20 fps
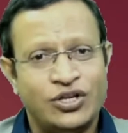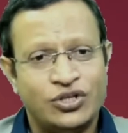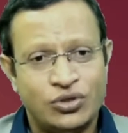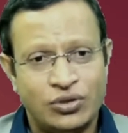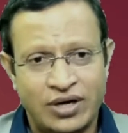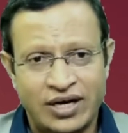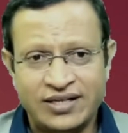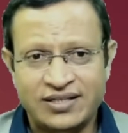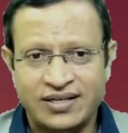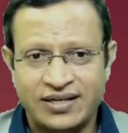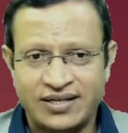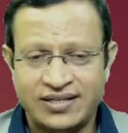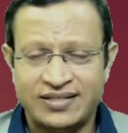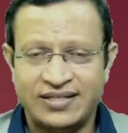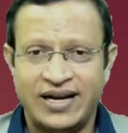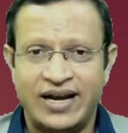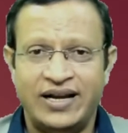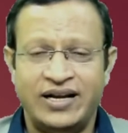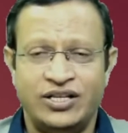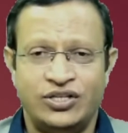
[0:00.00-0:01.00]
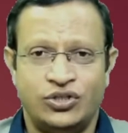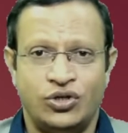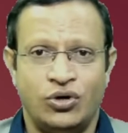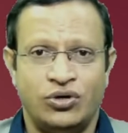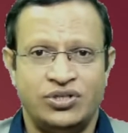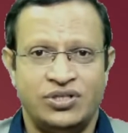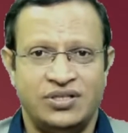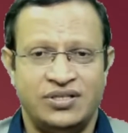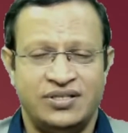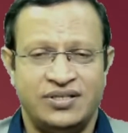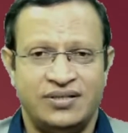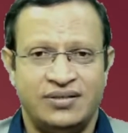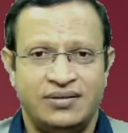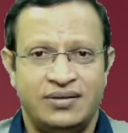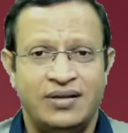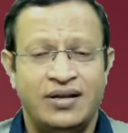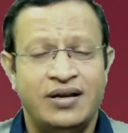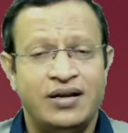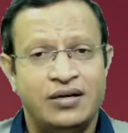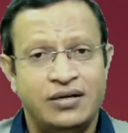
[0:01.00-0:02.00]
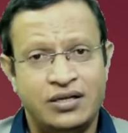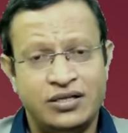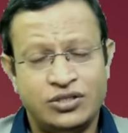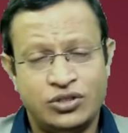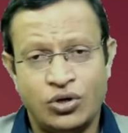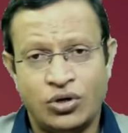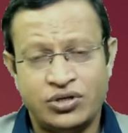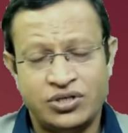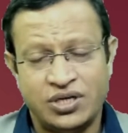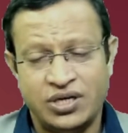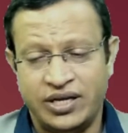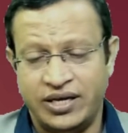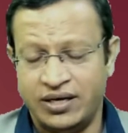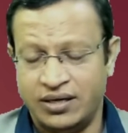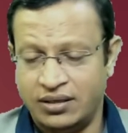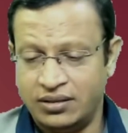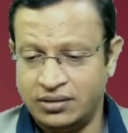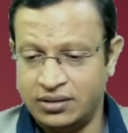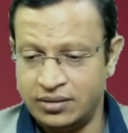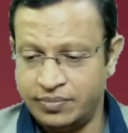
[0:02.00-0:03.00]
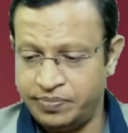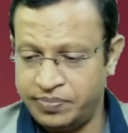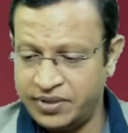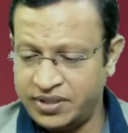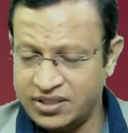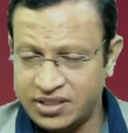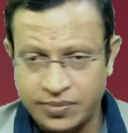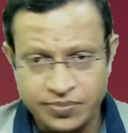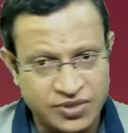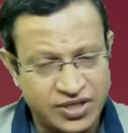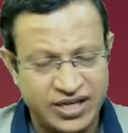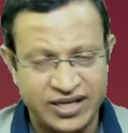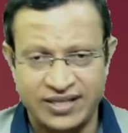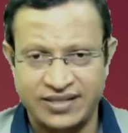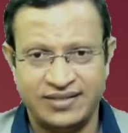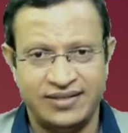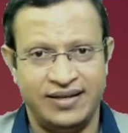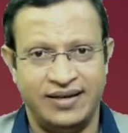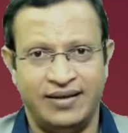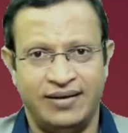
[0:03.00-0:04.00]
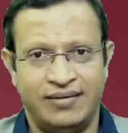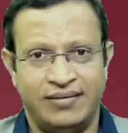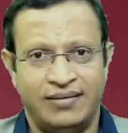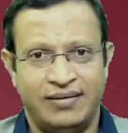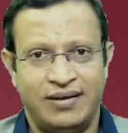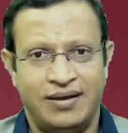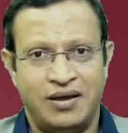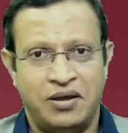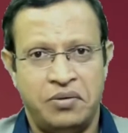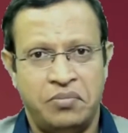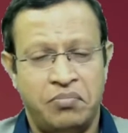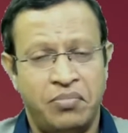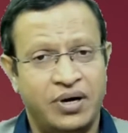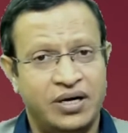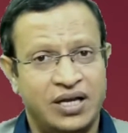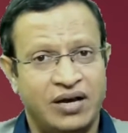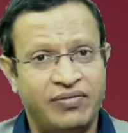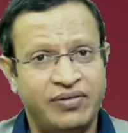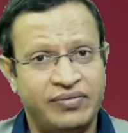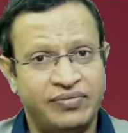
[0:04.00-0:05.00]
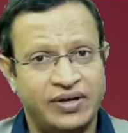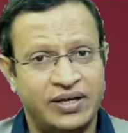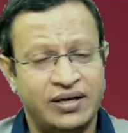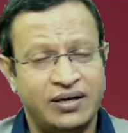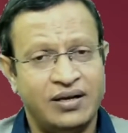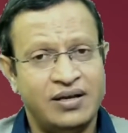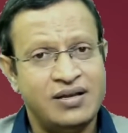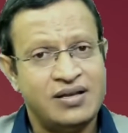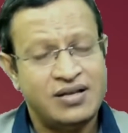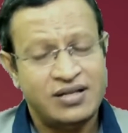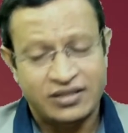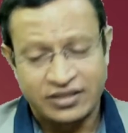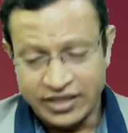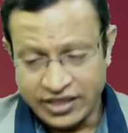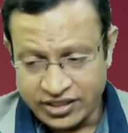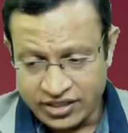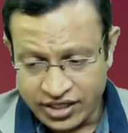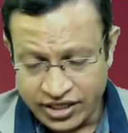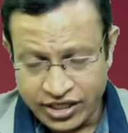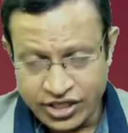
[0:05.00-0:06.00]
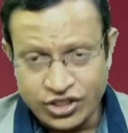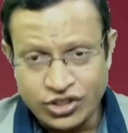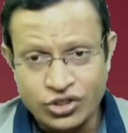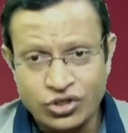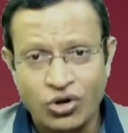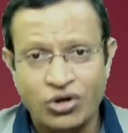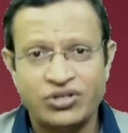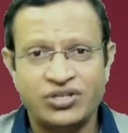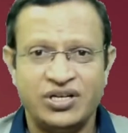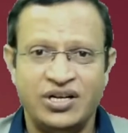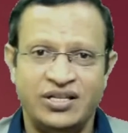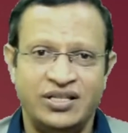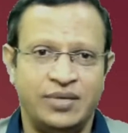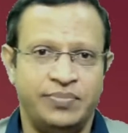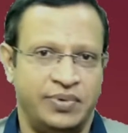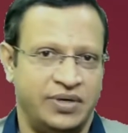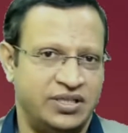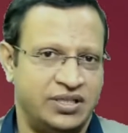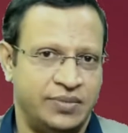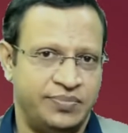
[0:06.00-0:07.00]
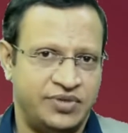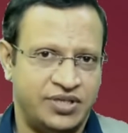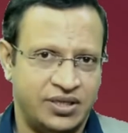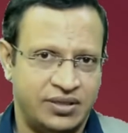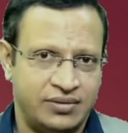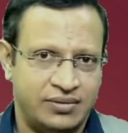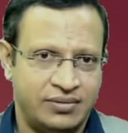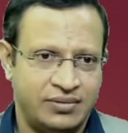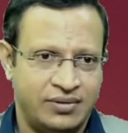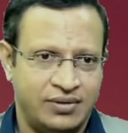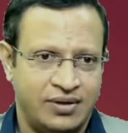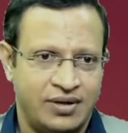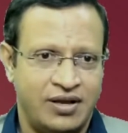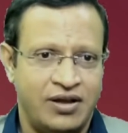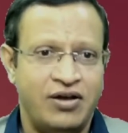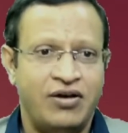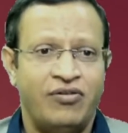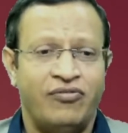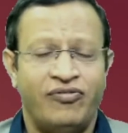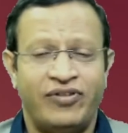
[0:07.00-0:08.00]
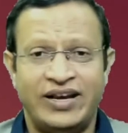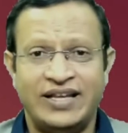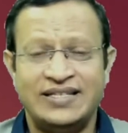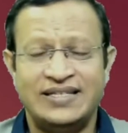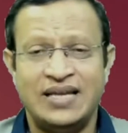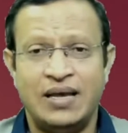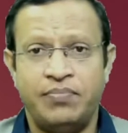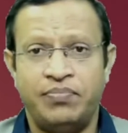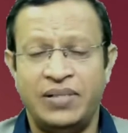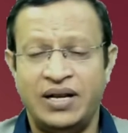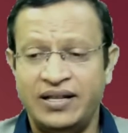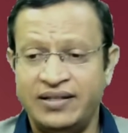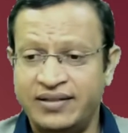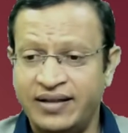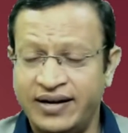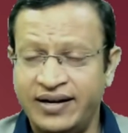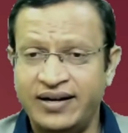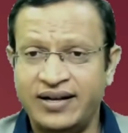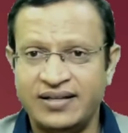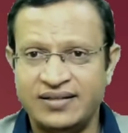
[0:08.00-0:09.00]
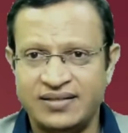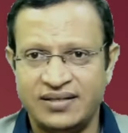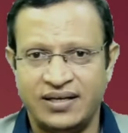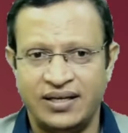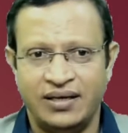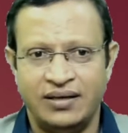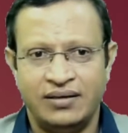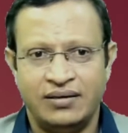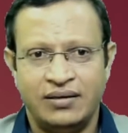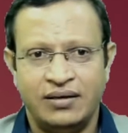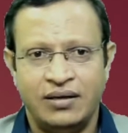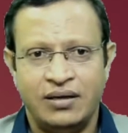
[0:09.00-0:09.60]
So let's understand distortions distortion here, the perception is there. But however, there is a distortion in the perception. For example, in the intensity,